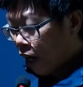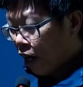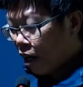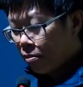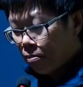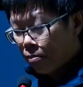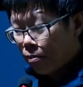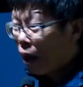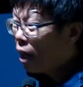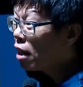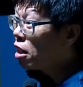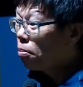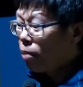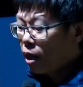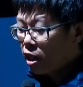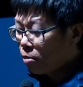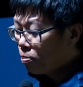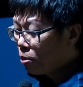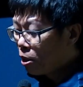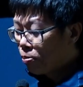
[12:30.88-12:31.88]
And many,
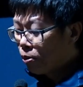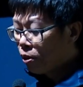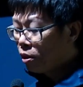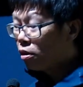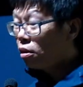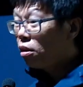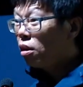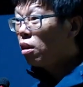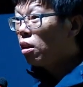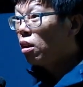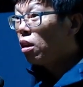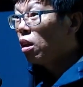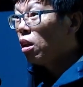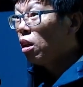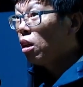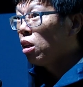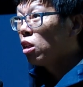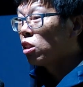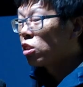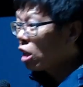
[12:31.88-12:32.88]
many people
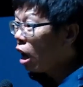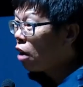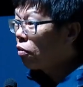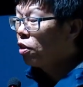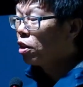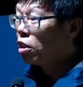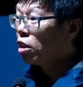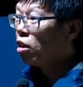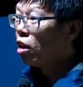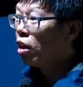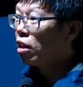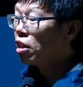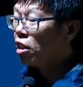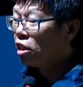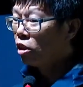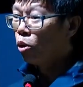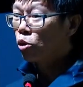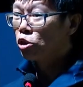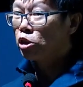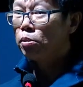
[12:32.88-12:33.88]
suffered
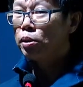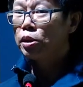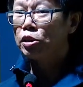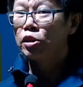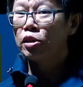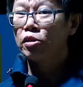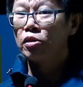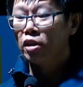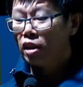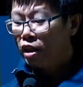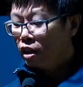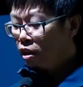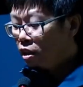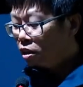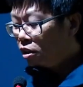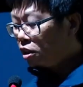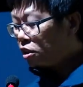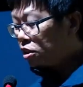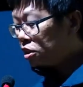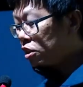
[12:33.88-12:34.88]
in the Ho Chi Minh Trail.
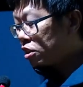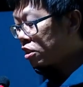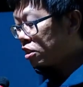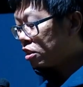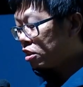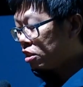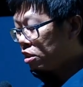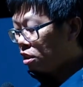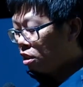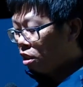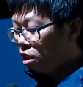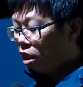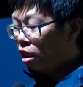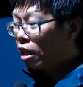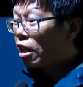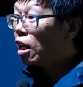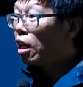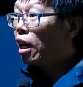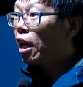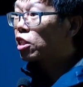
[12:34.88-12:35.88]
This is
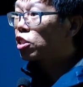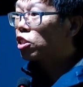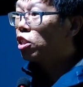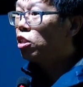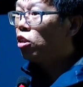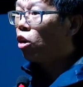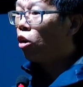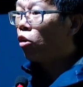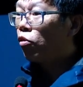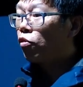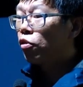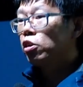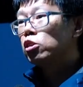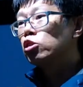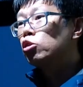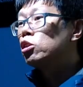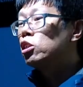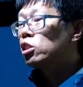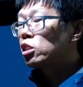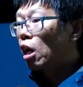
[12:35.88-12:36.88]
a collection of,
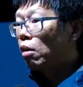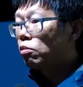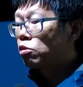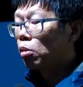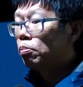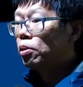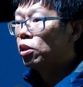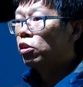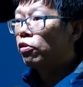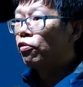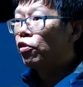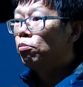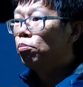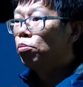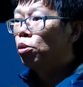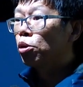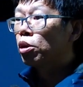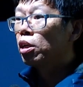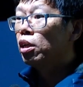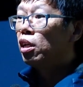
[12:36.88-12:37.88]
so this comes from a
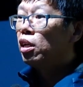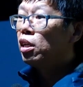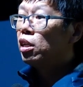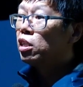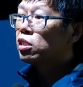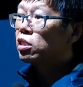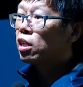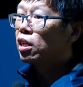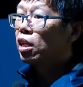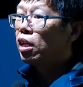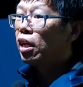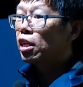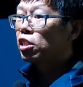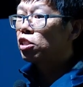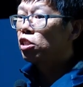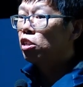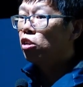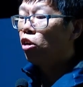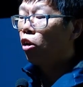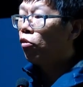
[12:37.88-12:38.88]
different book. It's a
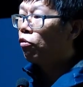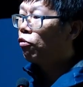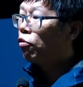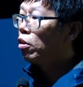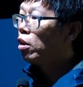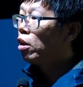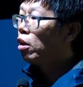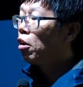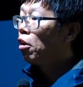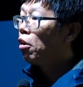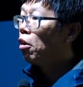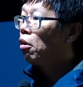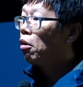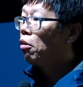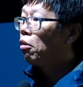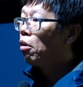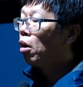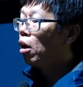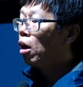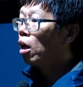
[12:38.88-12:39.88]
collection of
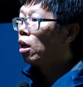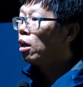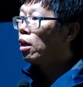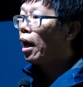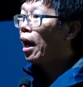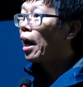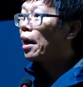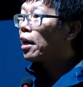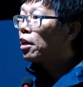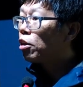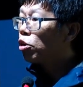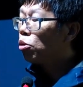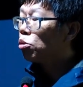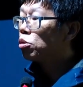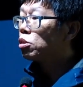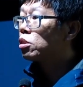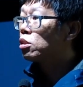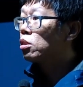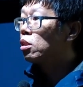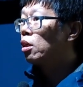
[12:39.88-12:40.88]

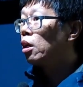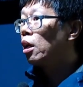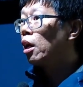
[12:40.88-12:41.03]
anecdotes